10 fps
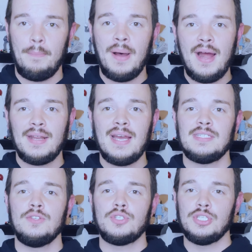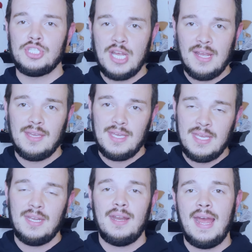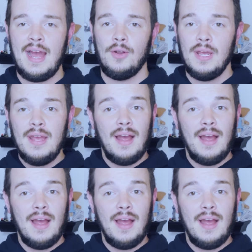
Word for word: podcast and you should check it out.